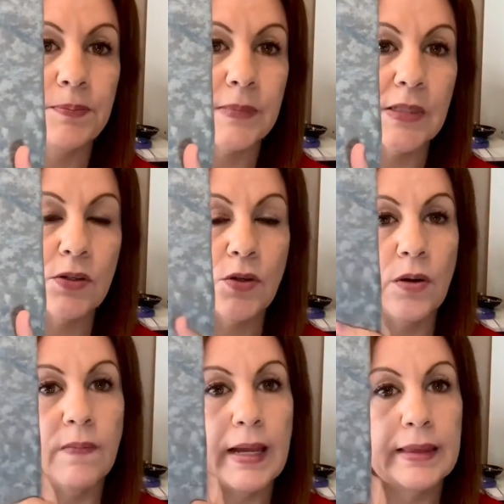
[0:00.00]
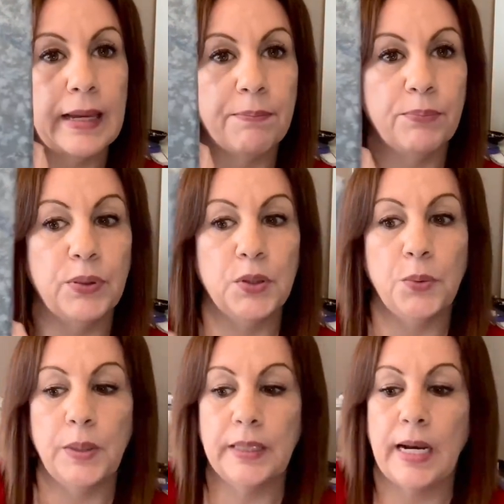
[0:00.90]
So sort of like that blue
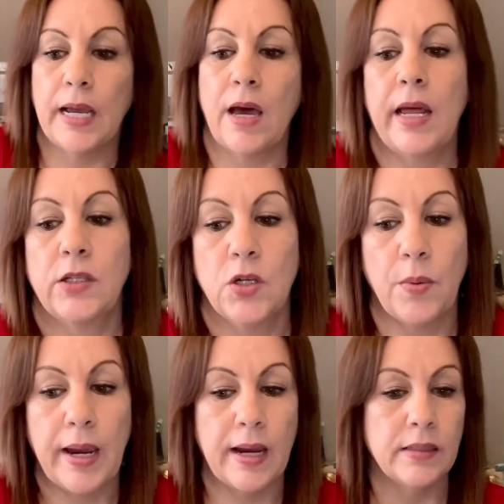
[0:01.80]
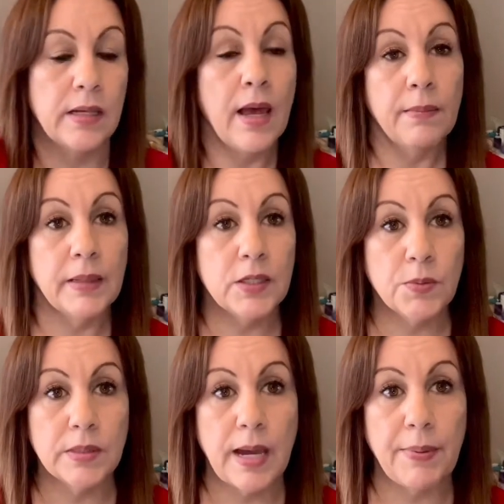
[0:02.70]
one that I got at Joann's. These
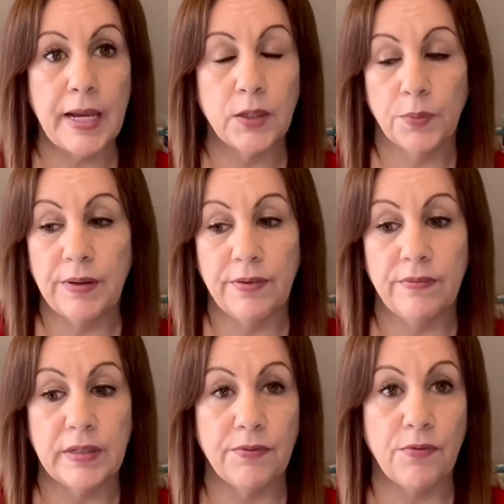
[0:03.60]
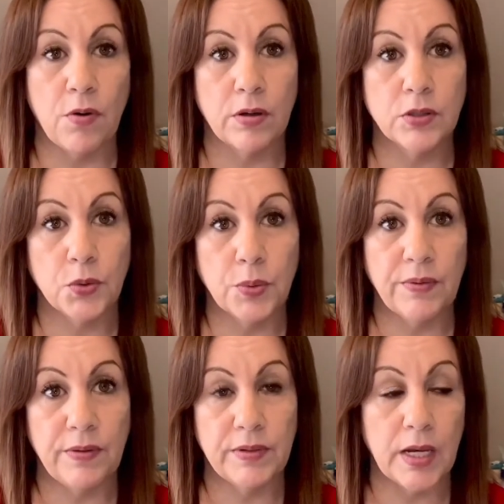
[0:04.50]
ones I paid $3.50 for, so
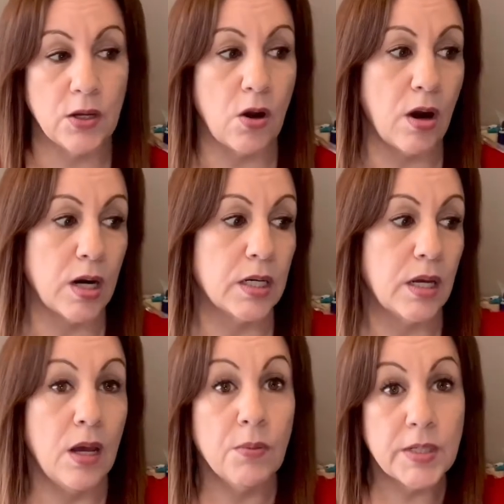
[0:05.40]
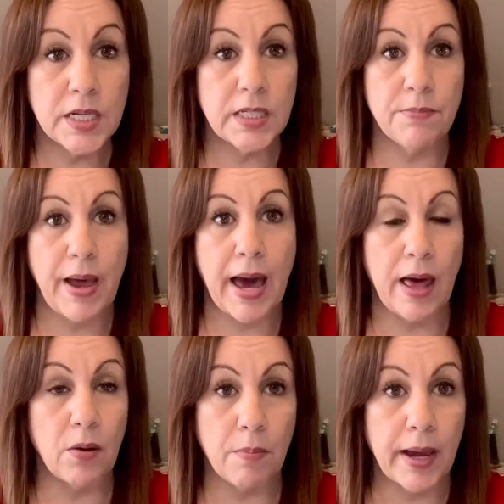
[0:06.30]
$3.50 a yard, which isn't bad. I
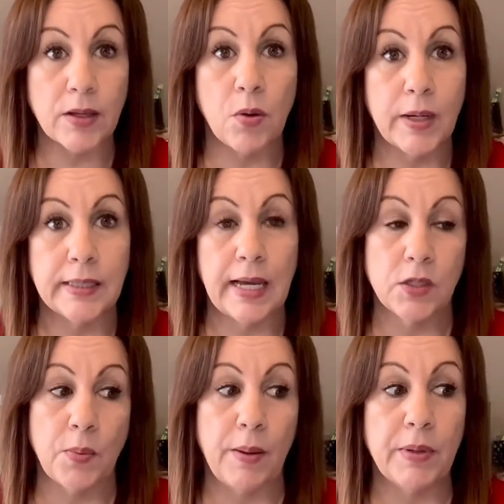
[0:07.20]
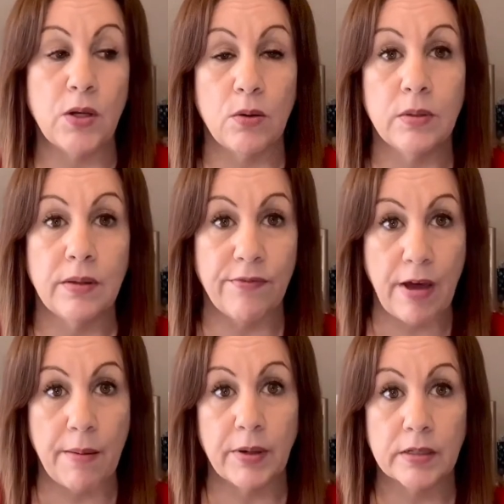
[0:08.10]
don't mind going. That's why we go to the
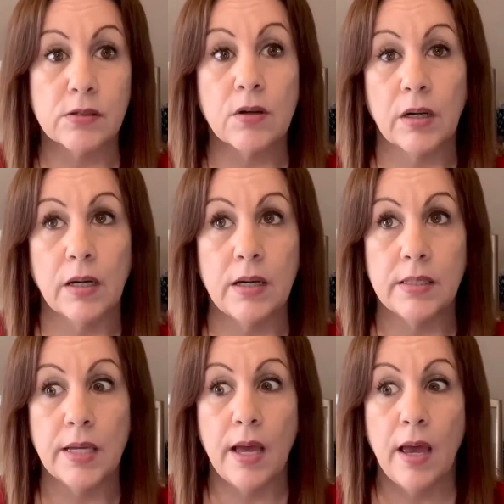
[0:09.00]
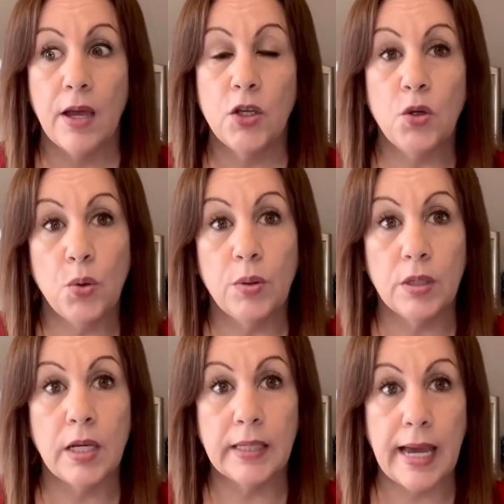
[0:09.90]
fabric store, because you
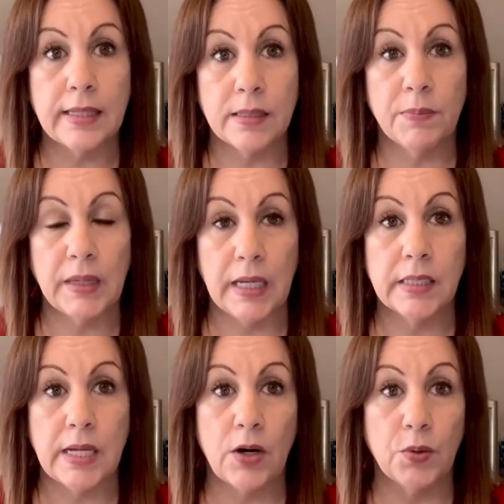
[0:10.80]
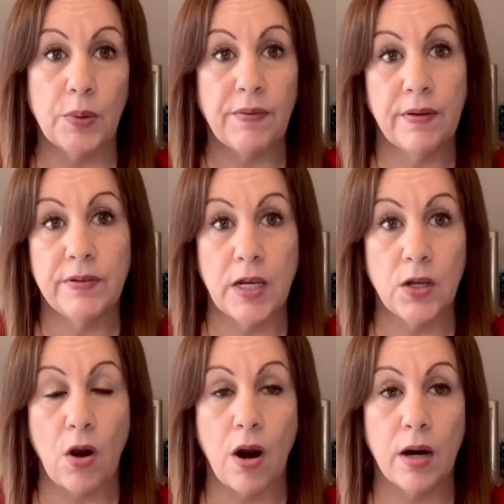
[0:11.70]
can get some things that are $3.50 a
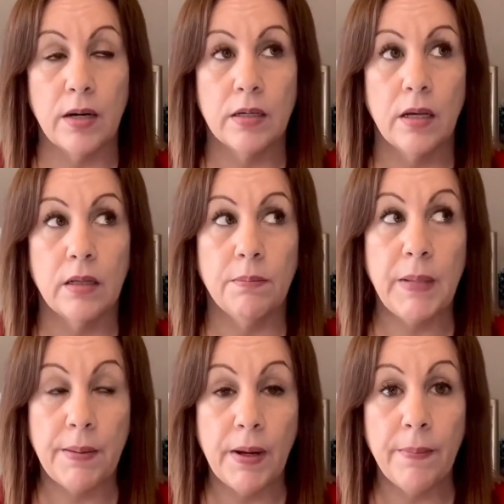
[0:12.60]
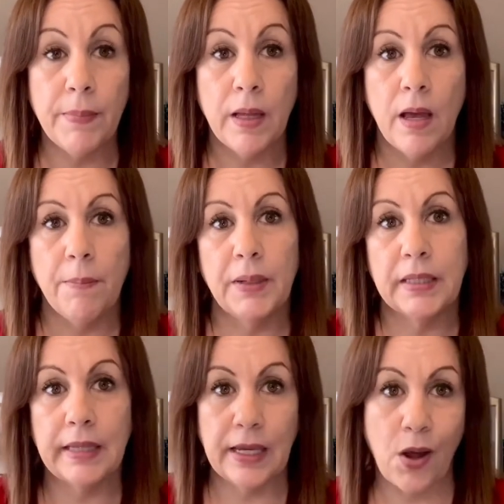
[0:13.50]
yard minimum, but
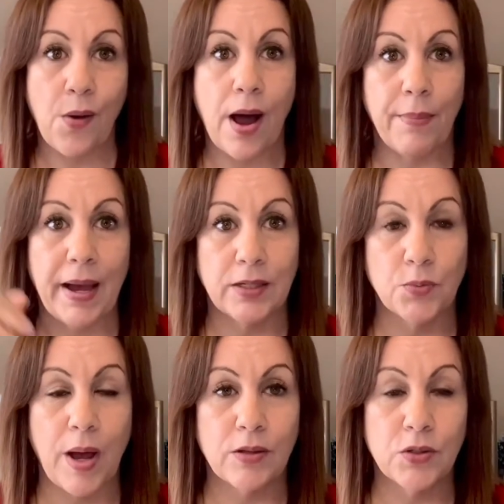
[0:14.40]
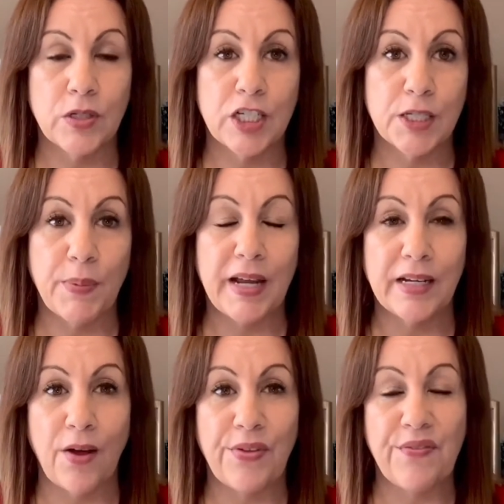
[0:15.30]
then they go up as well. So just depending
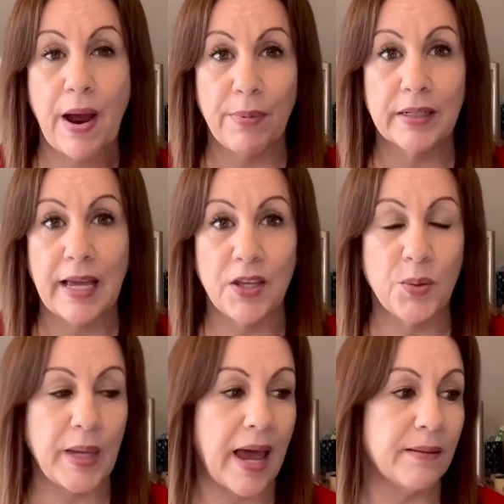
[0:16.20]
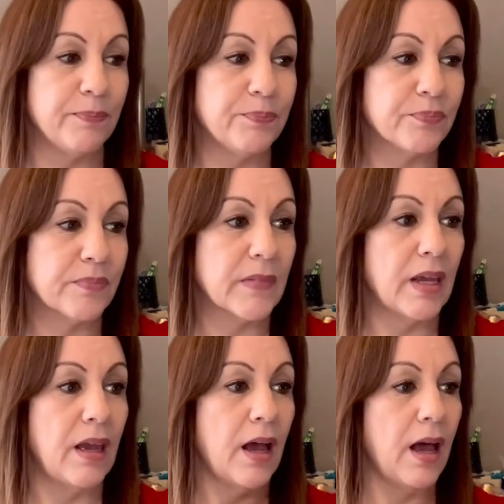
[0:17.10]
on the fabric that you get.
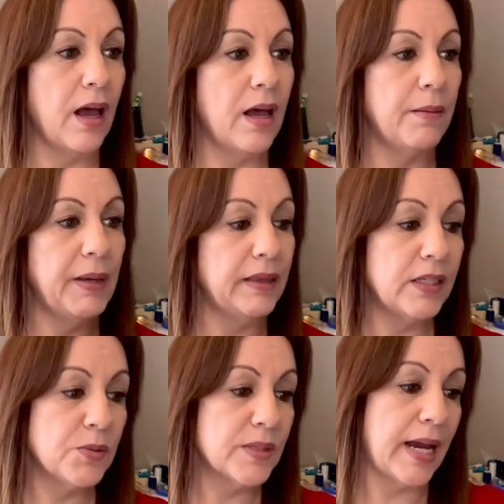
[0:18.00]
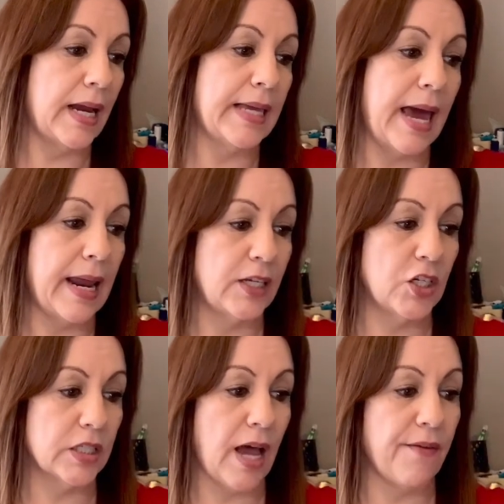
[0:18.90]
And these ones, I
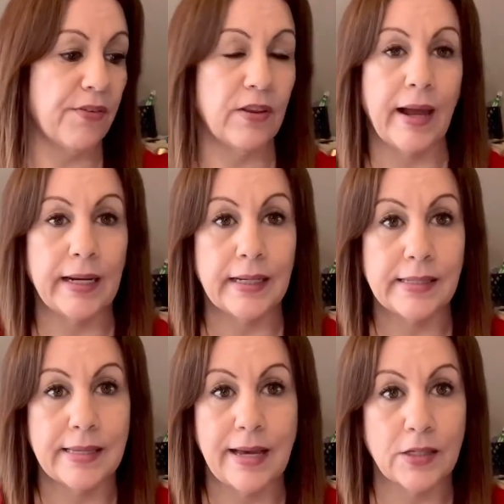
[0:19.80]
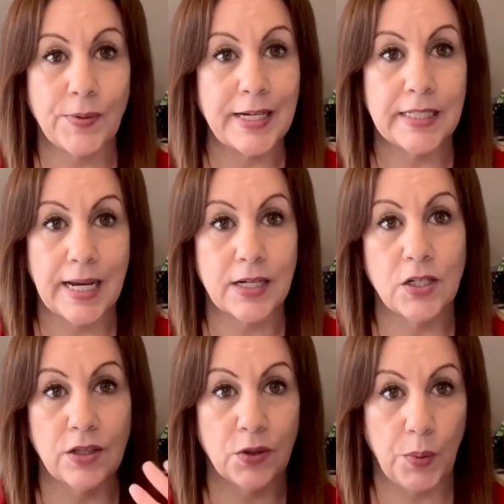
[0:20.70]
just got for linings, and that's why I stuck to
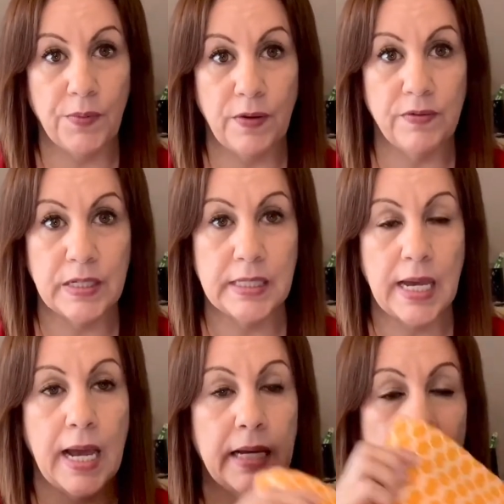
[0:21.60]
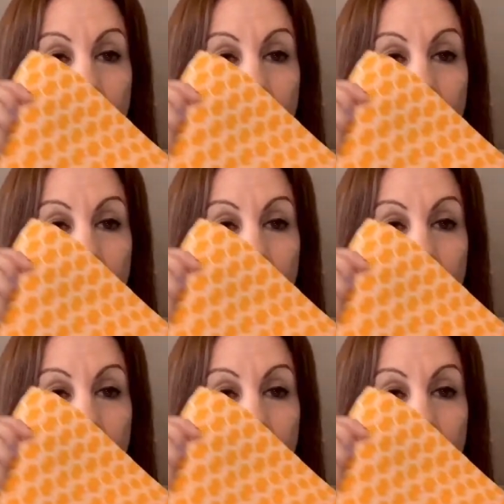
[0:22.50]
the $3.50 side.